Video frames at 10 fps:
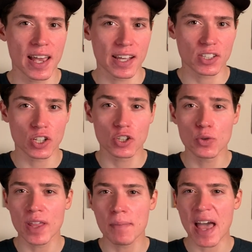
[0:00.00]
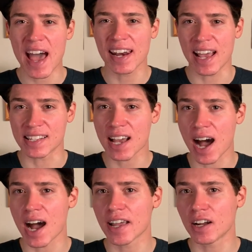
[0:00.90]
is to do them at as
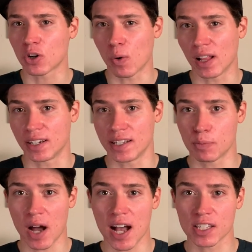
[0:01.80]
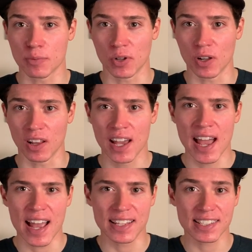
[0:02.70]
high a quality as possible,
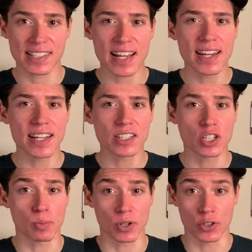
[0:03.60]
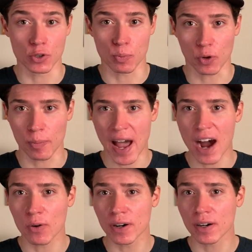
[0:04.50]
and standing to produce more
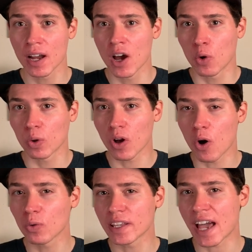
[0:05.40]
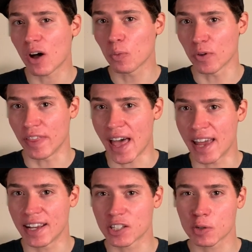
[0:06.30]
power will only help with
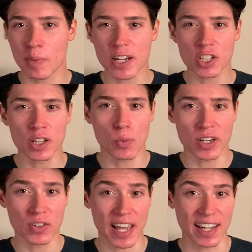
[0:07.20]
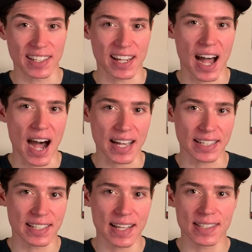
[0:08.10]
that, especially when you get into high
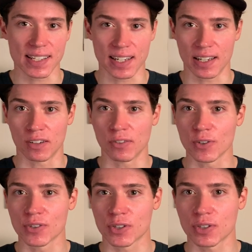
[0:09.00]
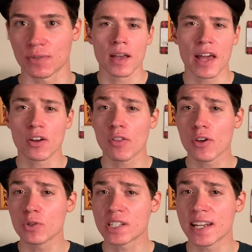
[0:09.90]
intensity intervals. And
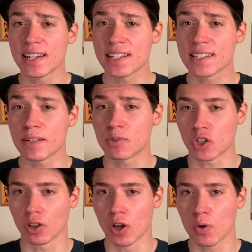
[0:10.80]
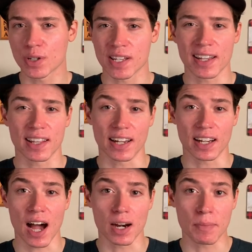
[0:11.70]
although standing seems to lower cycling
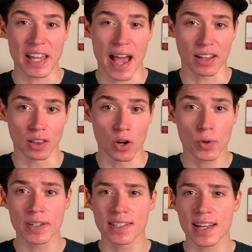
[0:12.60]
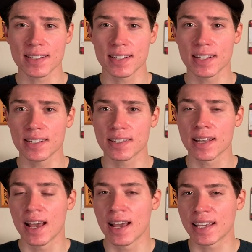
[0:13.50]
economy at lower intensities,
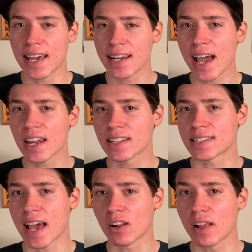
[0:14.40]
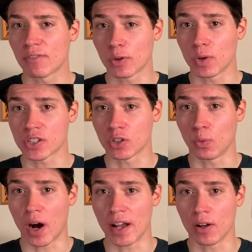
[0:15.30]
getting out of the saddle every once in a
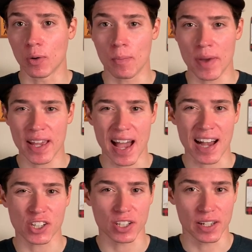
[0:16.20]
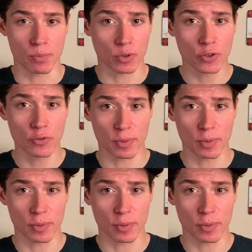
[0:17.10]
while may actually improve